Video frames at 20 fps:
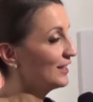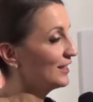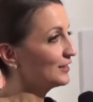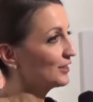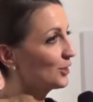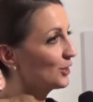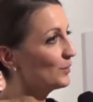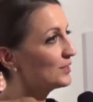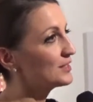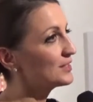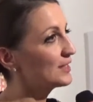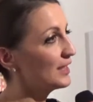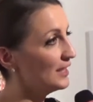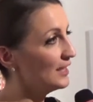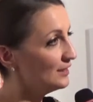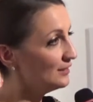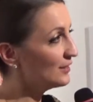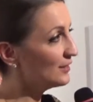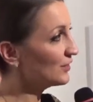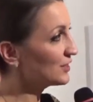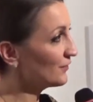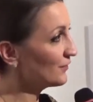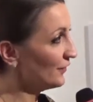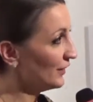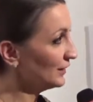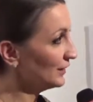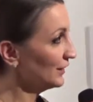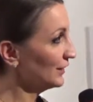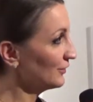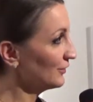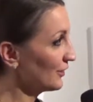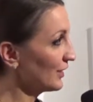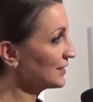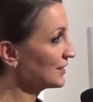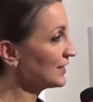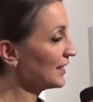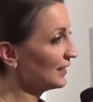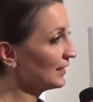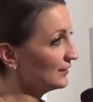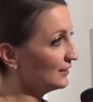There was the Intifada dress
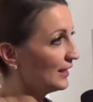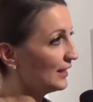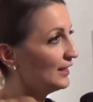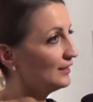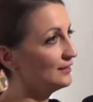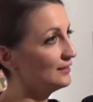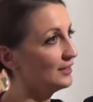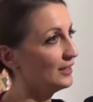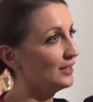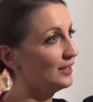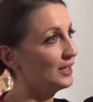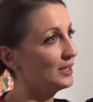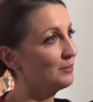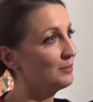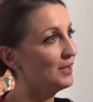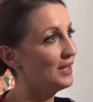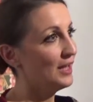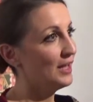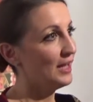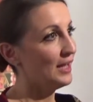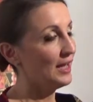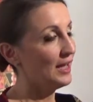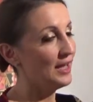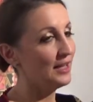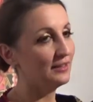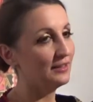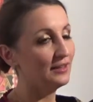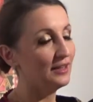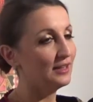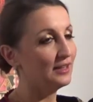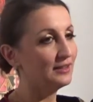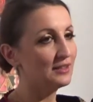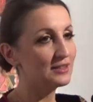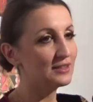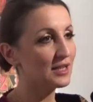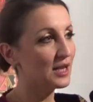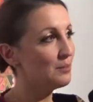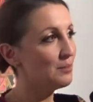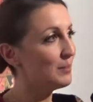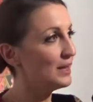at that time, and it is
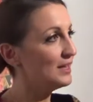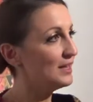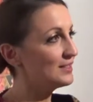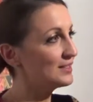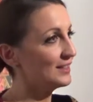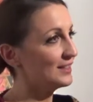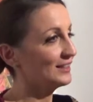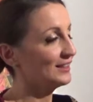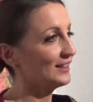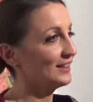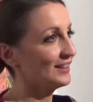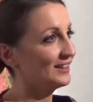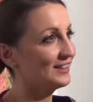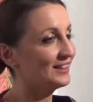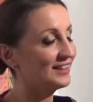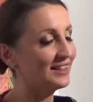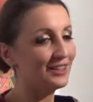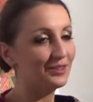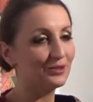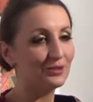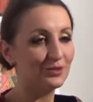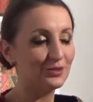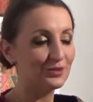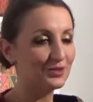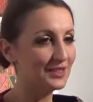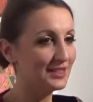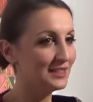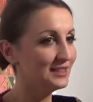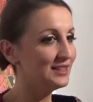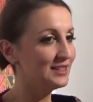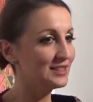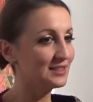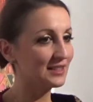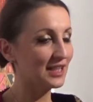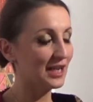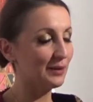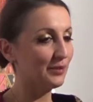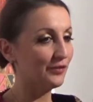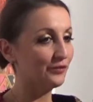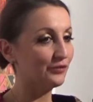amazing, like, to see these
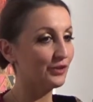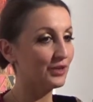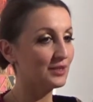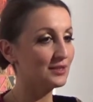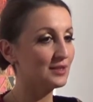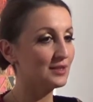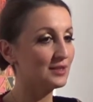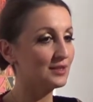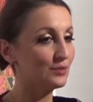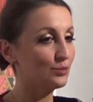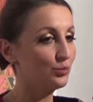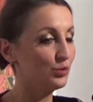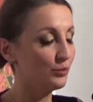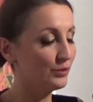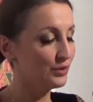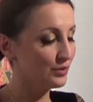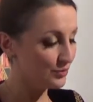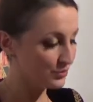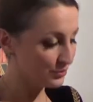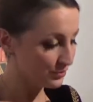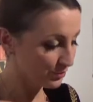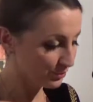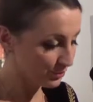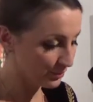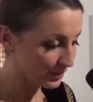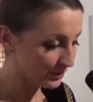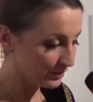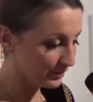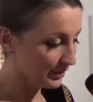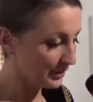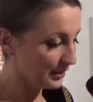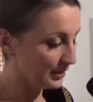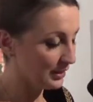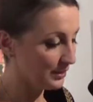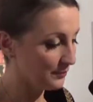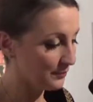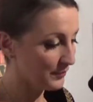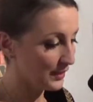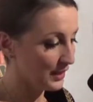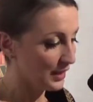type of dresses. Women used to
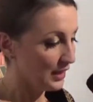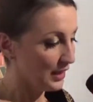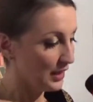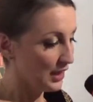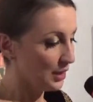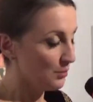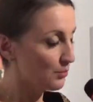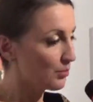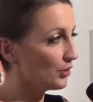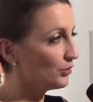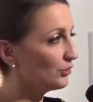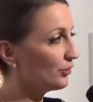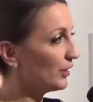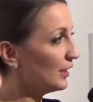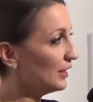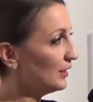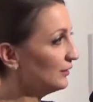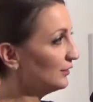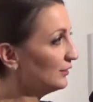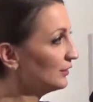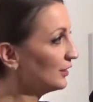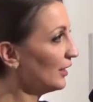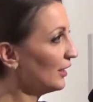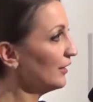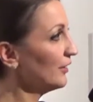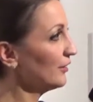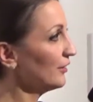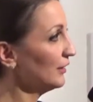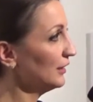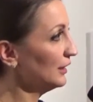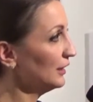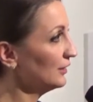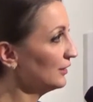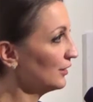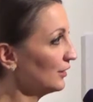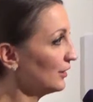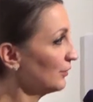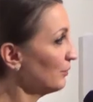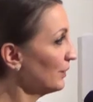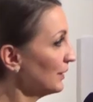embroider entirely
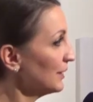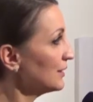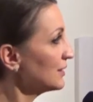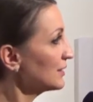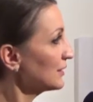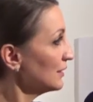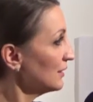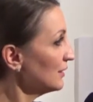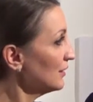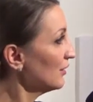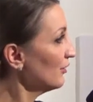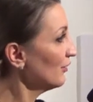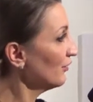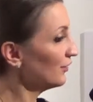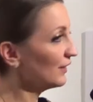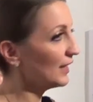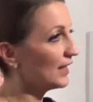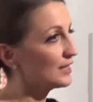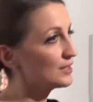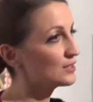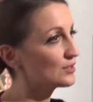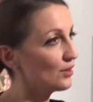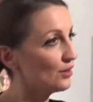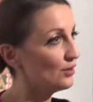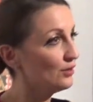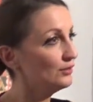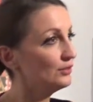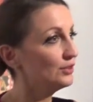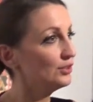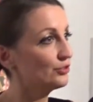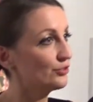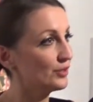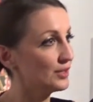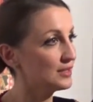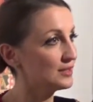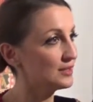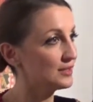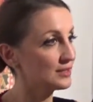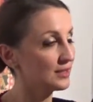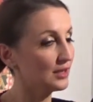the Palestinian flags on the
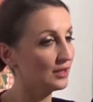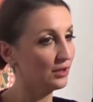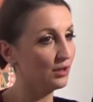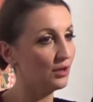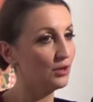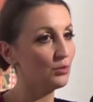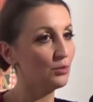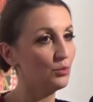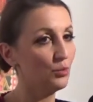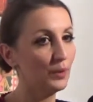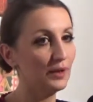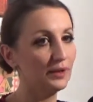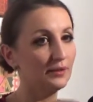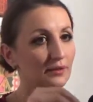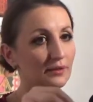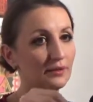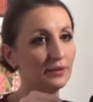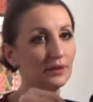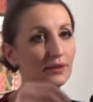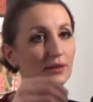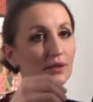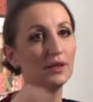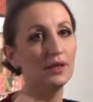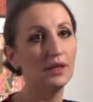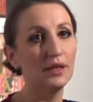dresses along with the